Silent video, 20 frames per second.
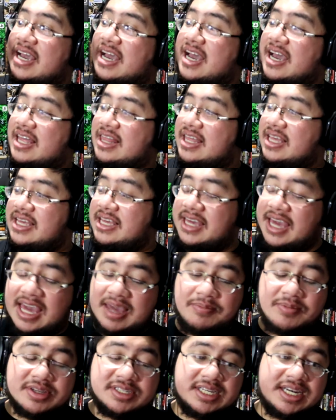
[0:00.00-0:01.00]
Uh, the
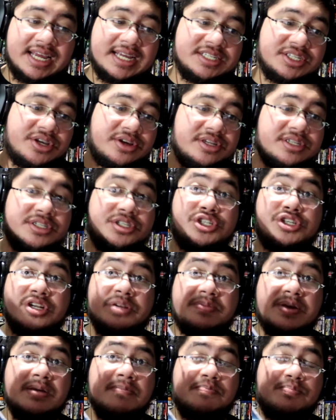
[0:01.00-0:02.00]
game wasn't as good as it should
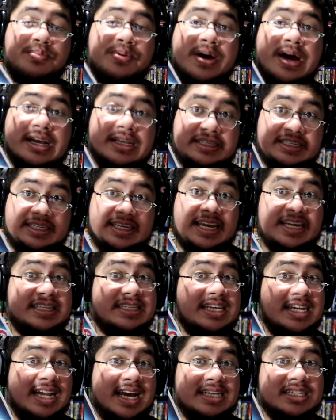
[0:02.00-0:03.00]
have been, but
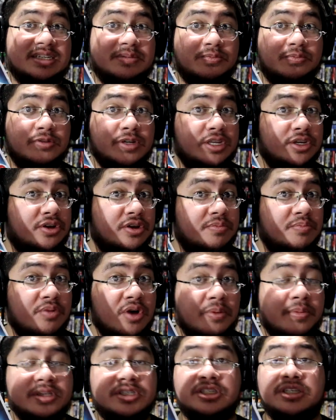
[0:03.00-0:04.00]
it did have some really good
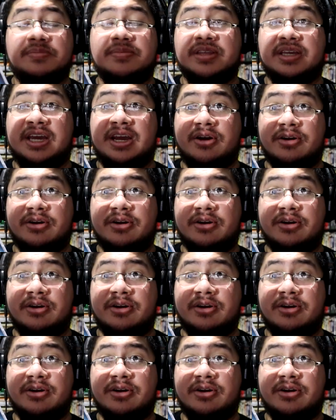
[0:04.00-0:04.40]
moments, some of the